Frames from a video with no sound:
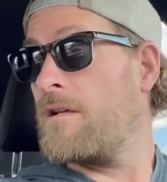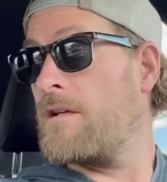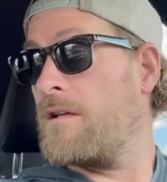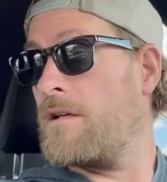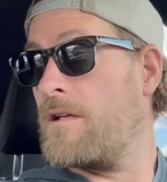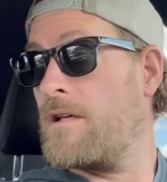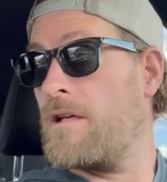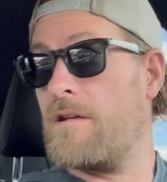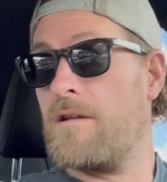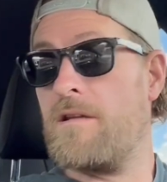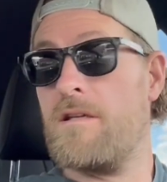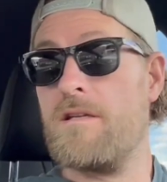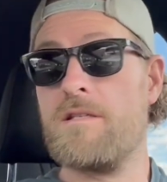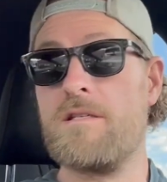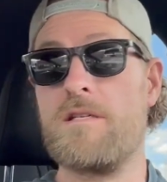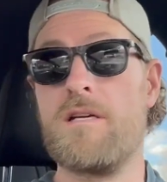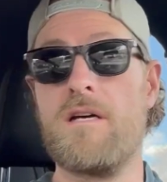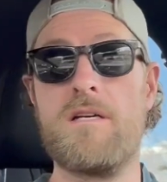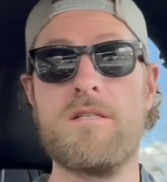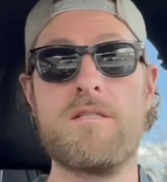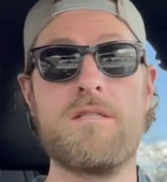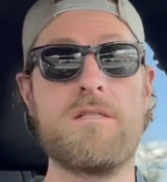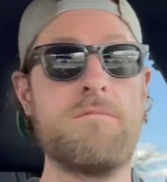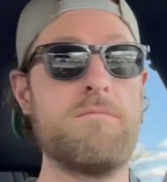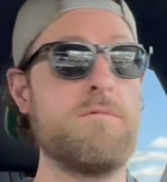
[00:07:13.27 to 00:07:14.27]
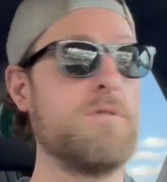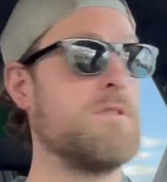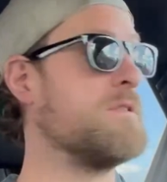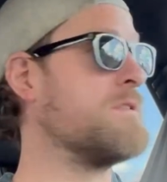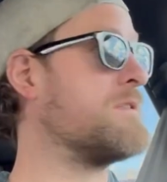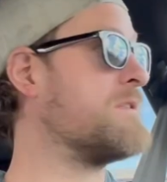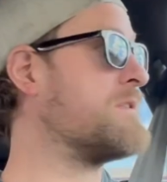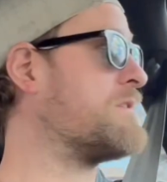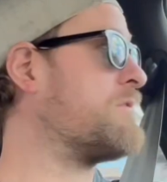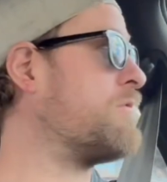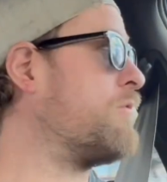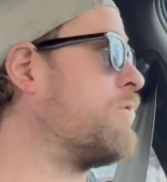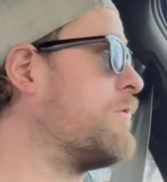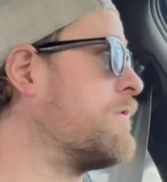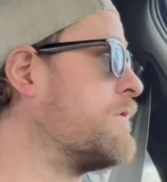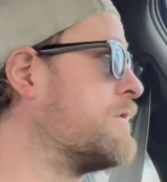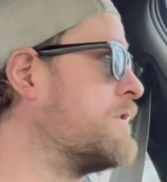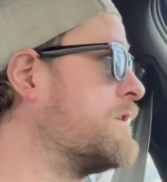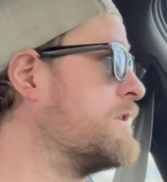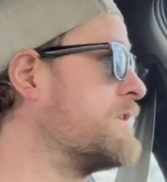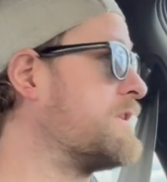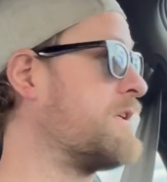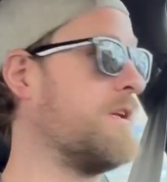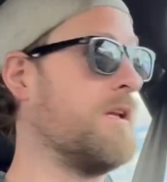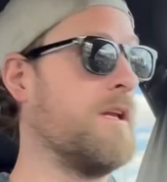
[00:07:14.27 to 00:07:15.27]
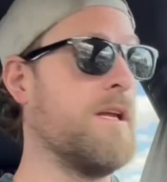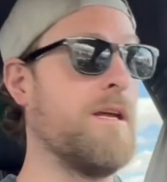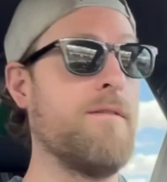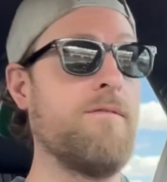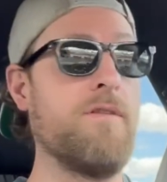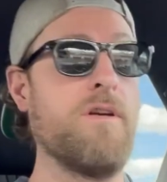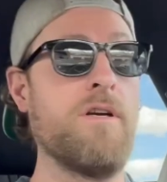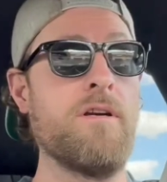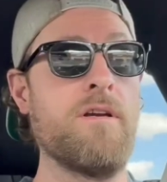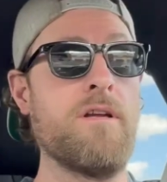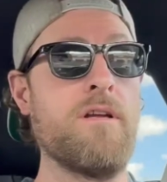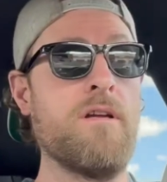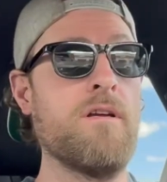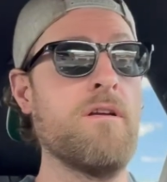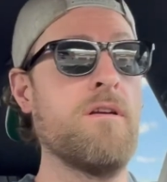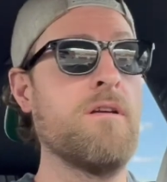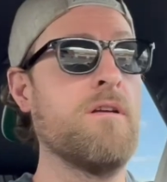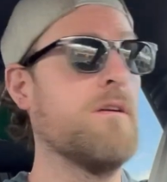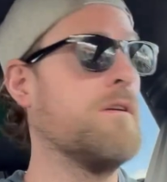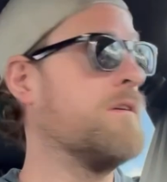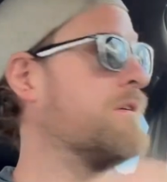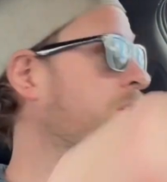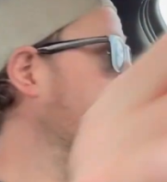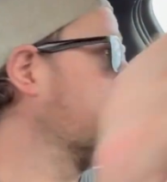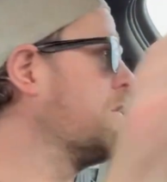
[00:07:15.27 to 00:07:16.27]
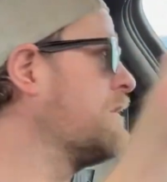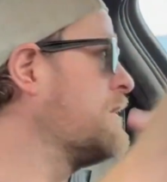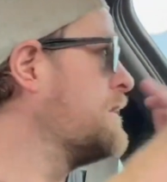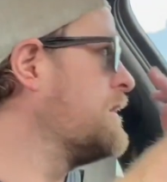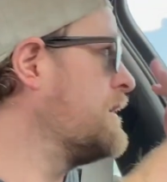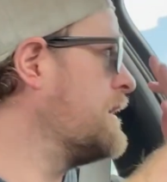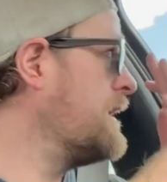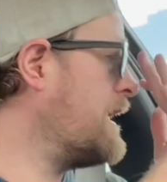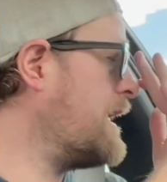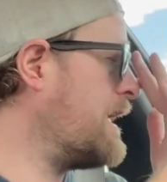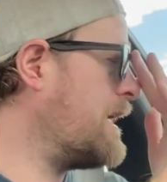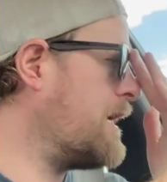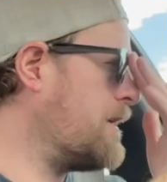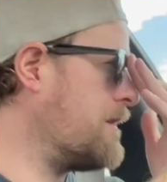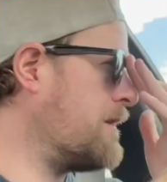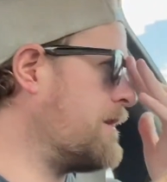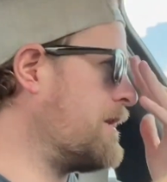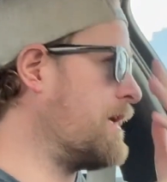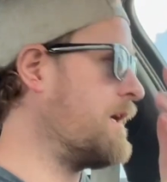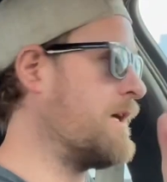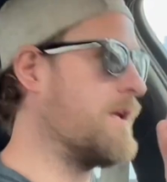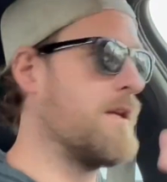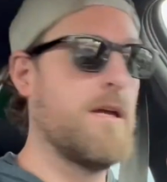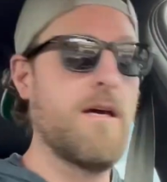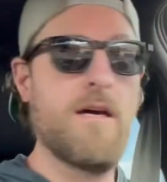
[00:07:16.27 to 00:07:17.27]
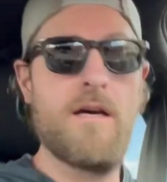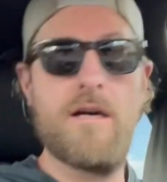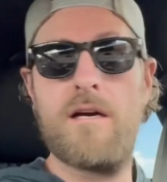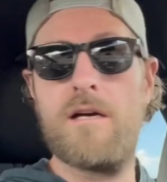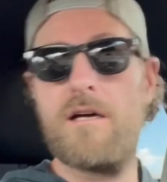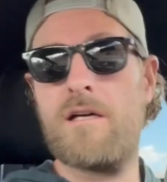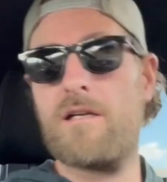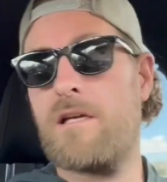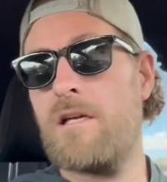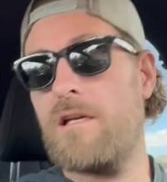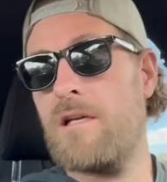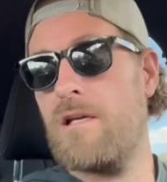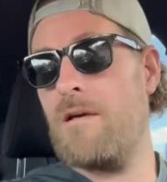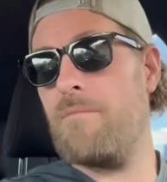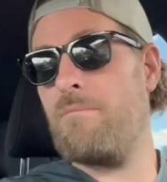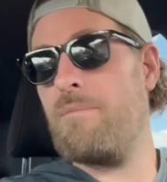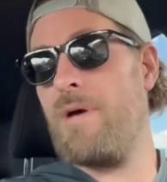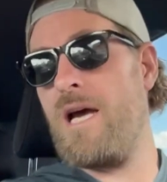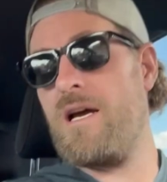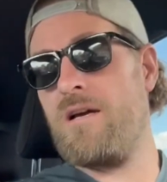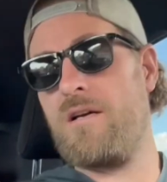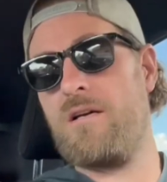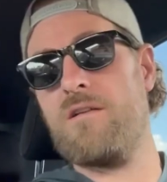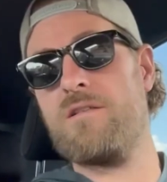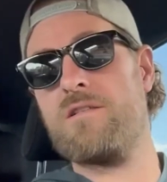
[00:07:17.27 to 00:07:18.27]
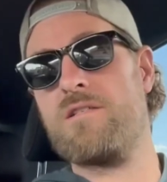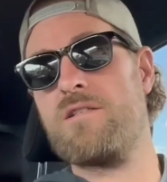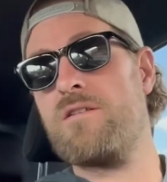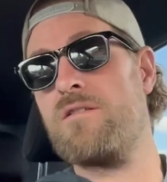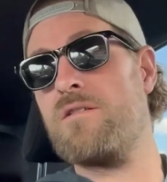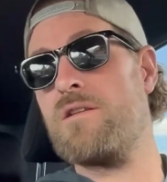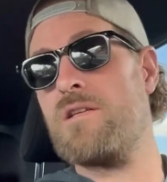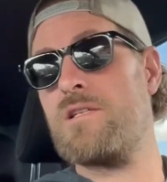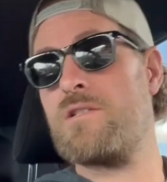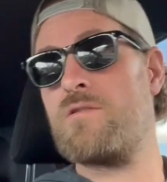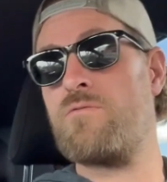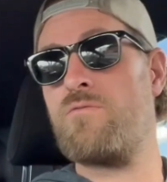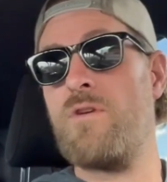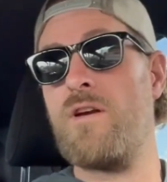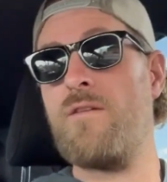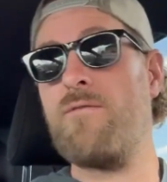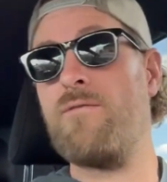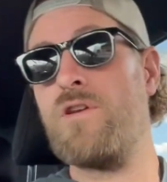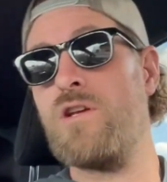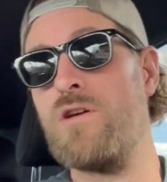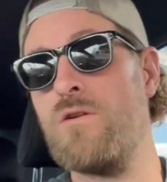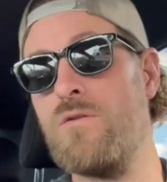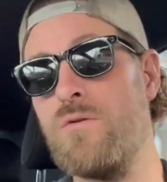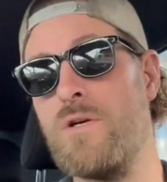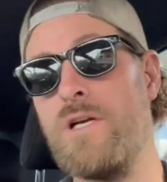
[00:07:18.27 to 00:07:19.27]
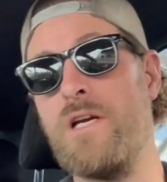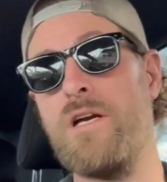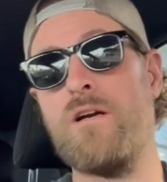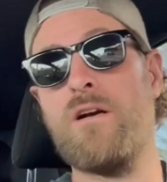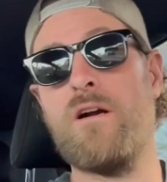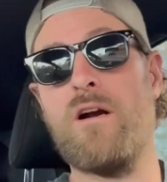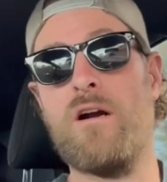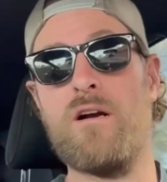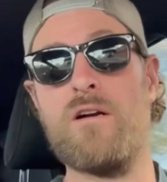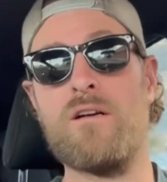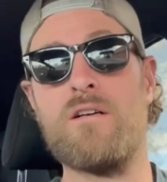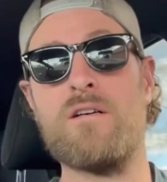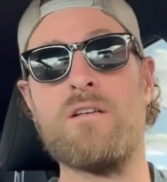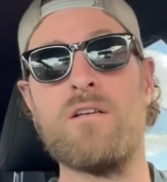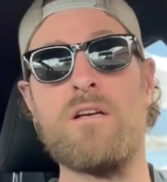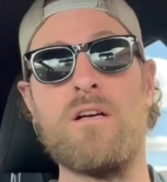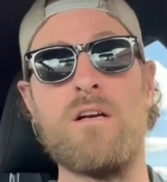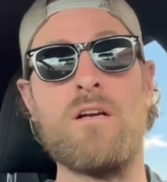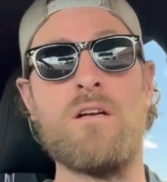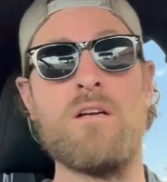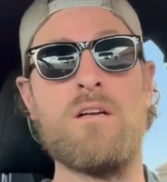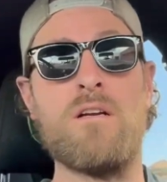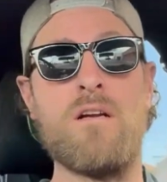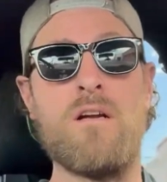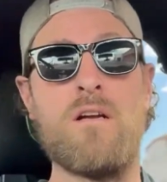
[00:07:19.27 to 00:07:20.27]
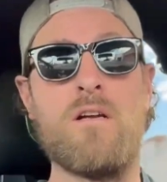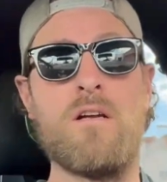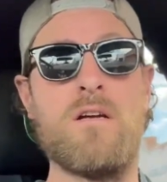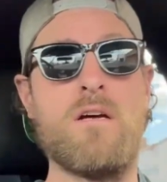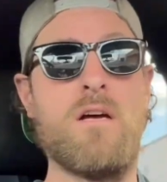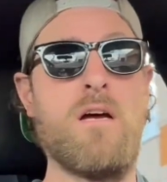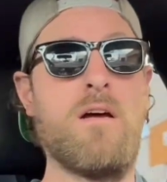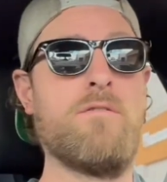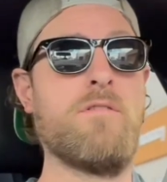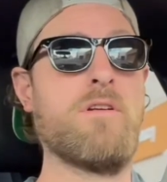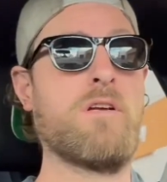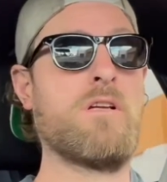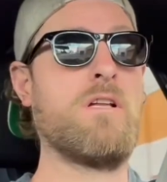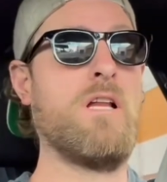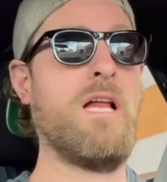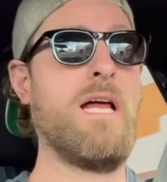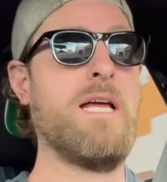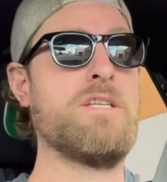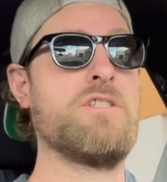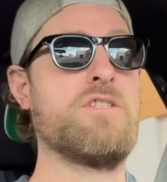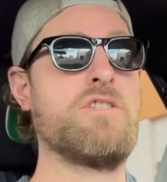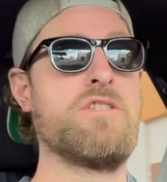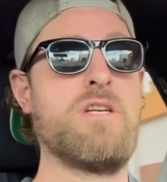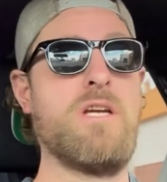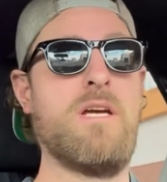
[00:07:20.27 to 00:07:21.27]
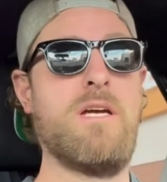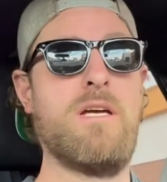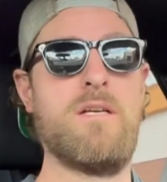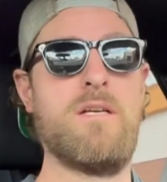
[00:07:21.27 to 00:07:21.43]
Get this customer's order delivered, and then I can get back onto this review here of the clutch.